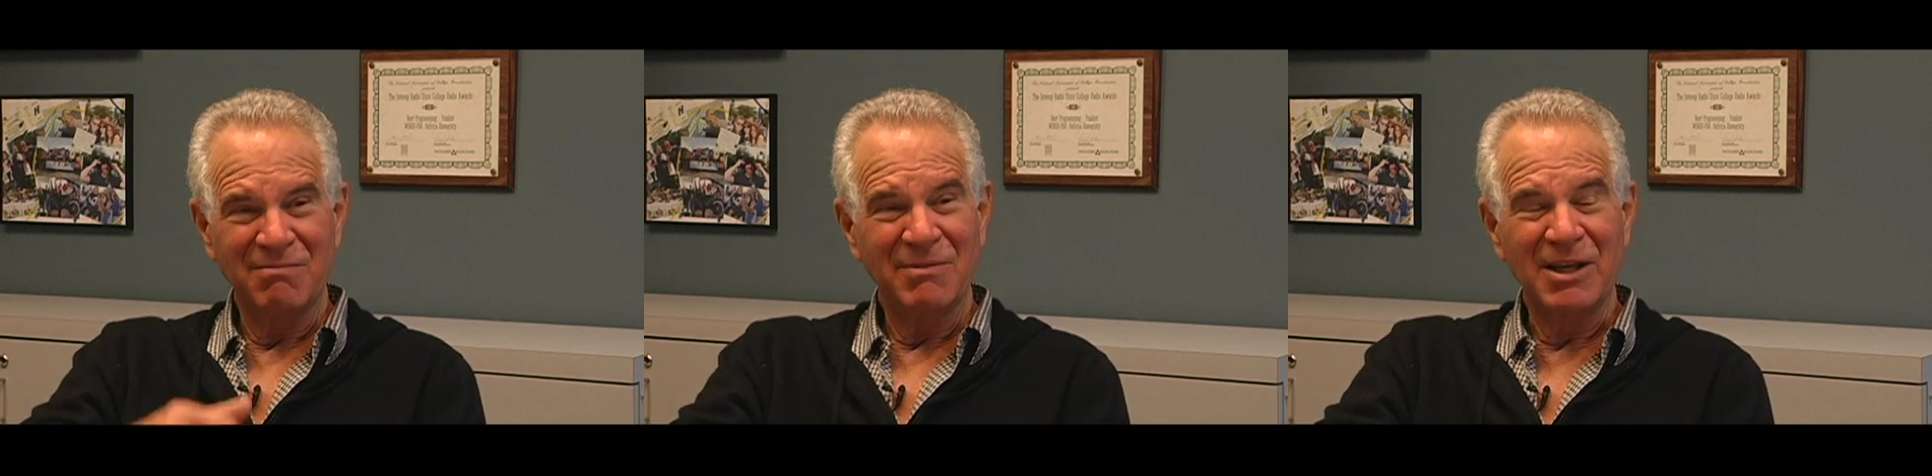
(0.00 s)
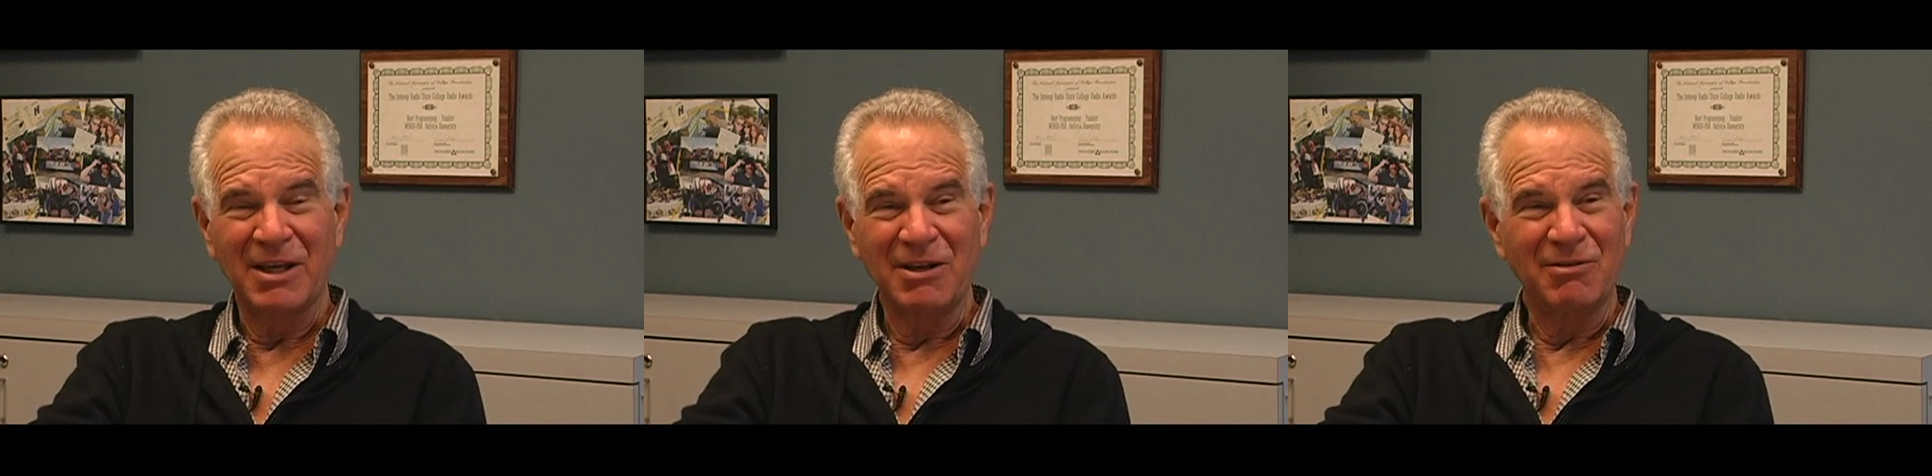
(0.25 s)

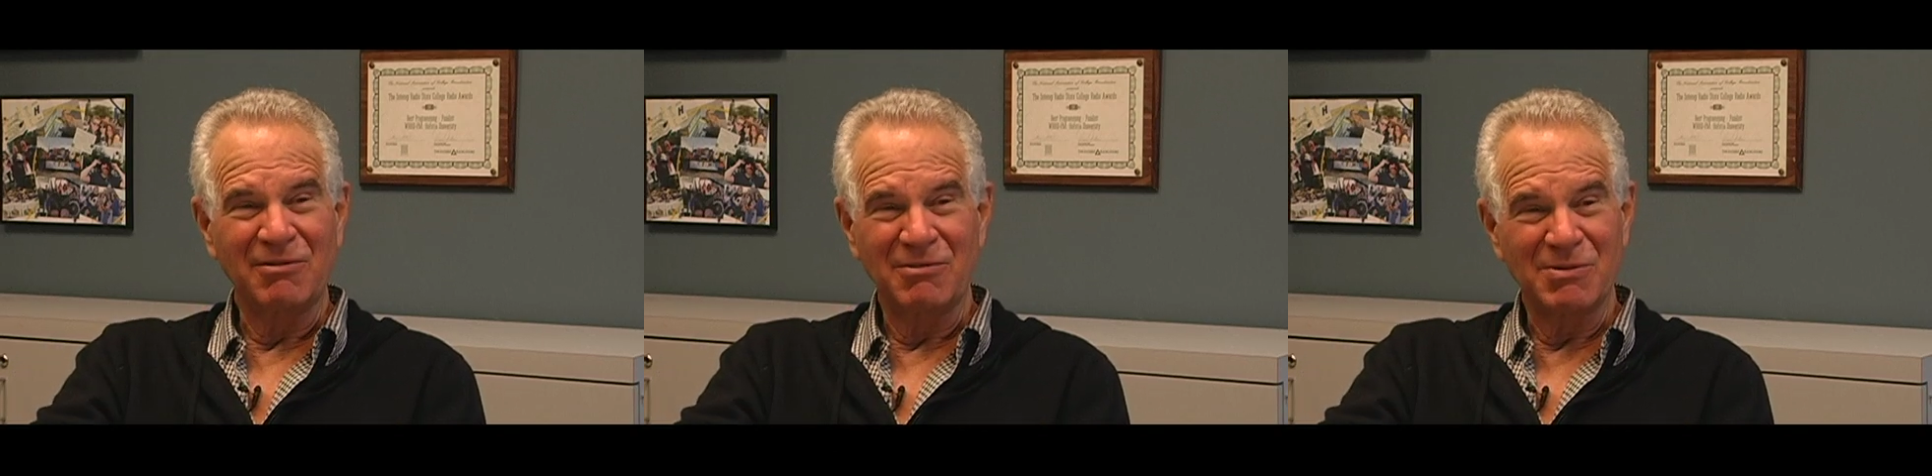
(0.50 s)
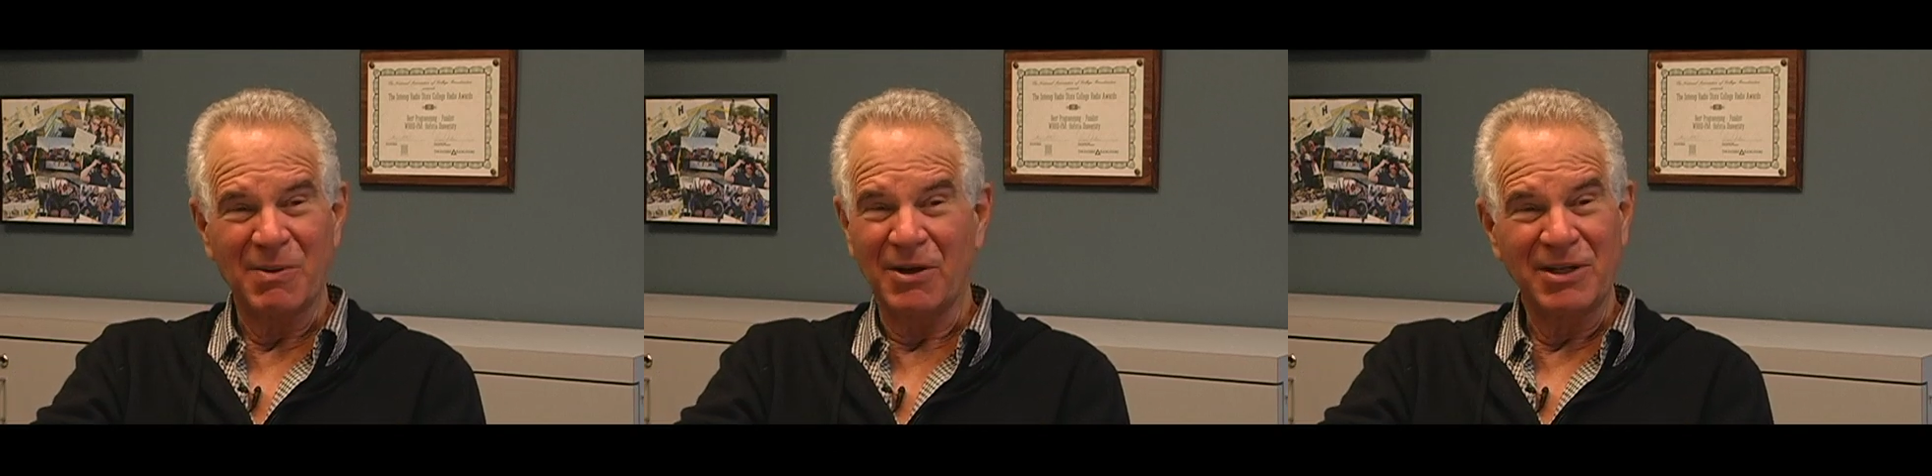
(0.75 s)
making
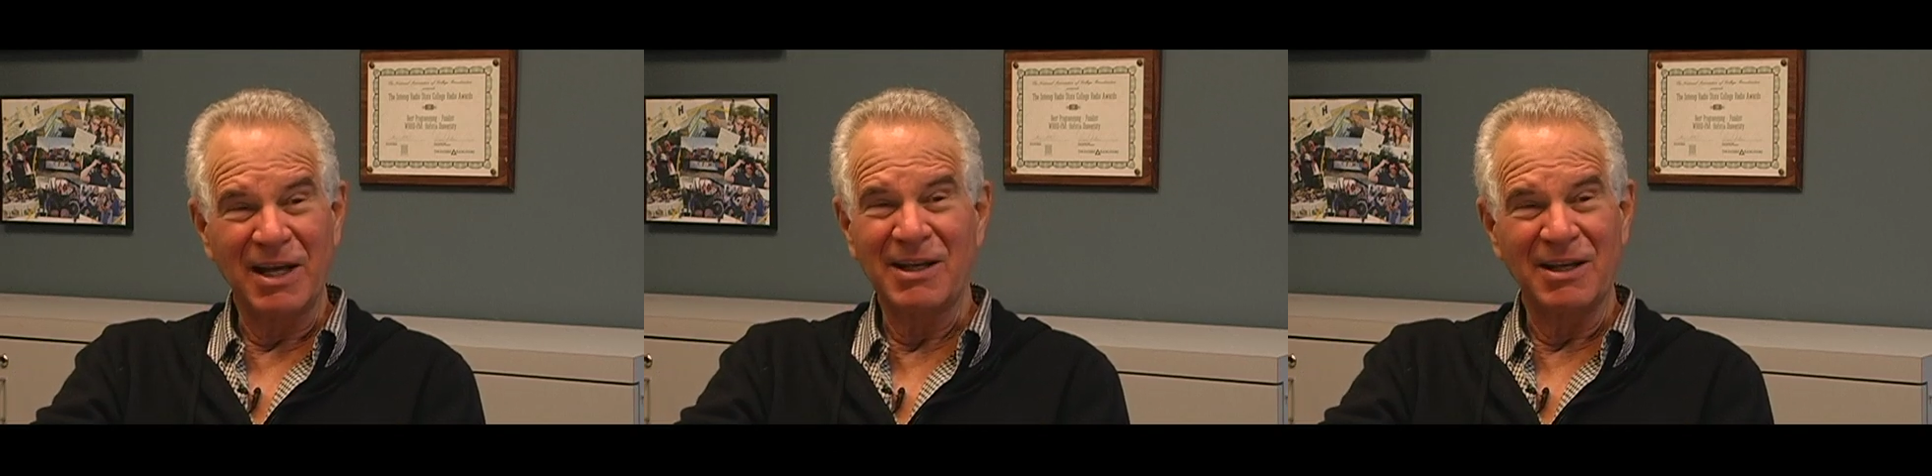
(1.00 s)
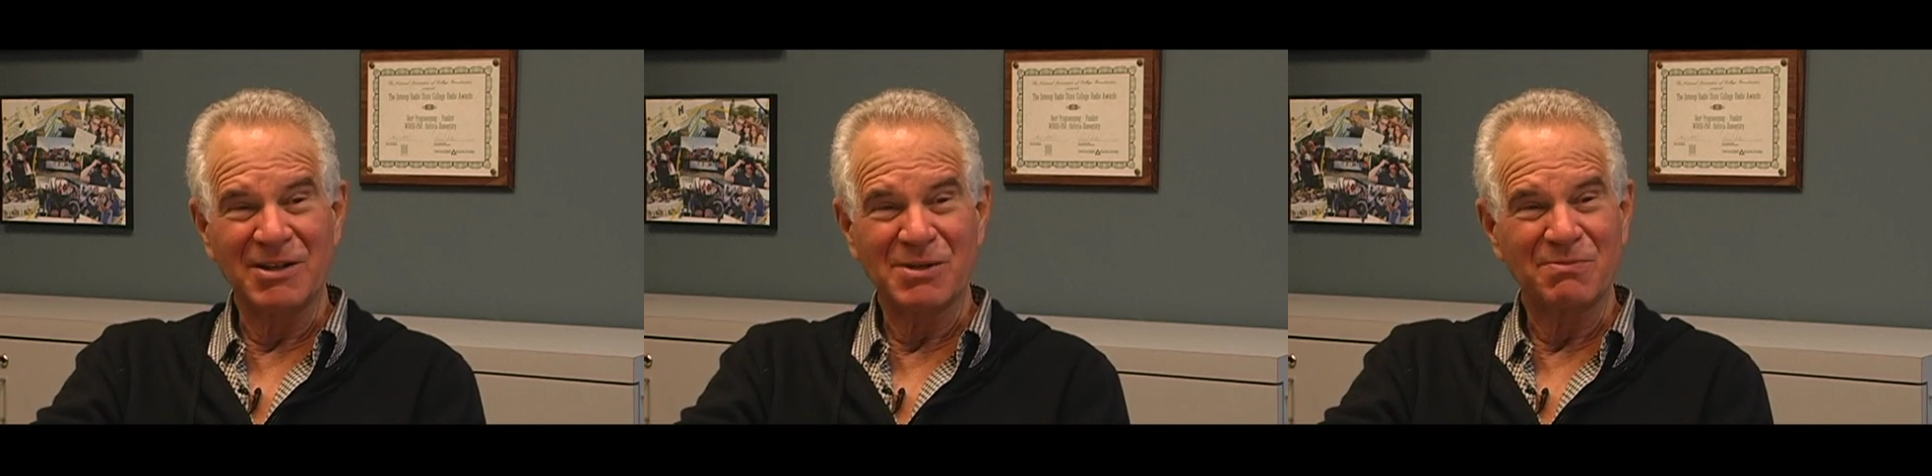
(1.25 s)

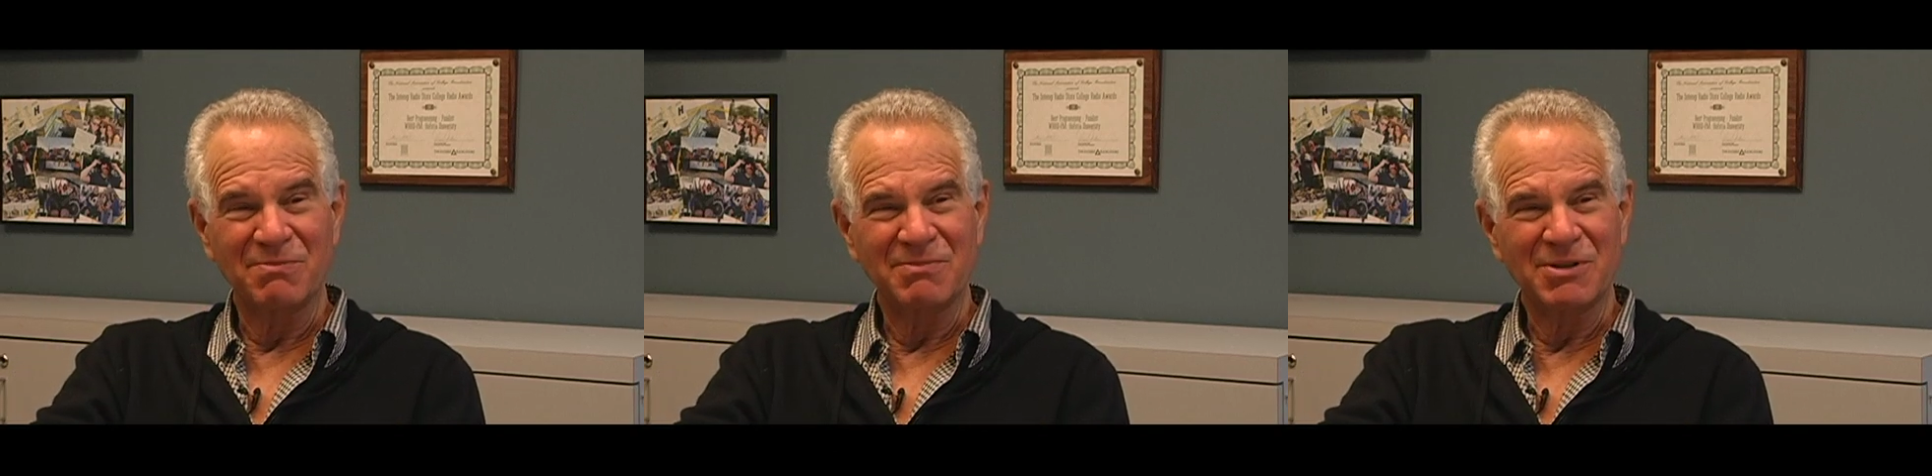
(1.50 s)
spontaneous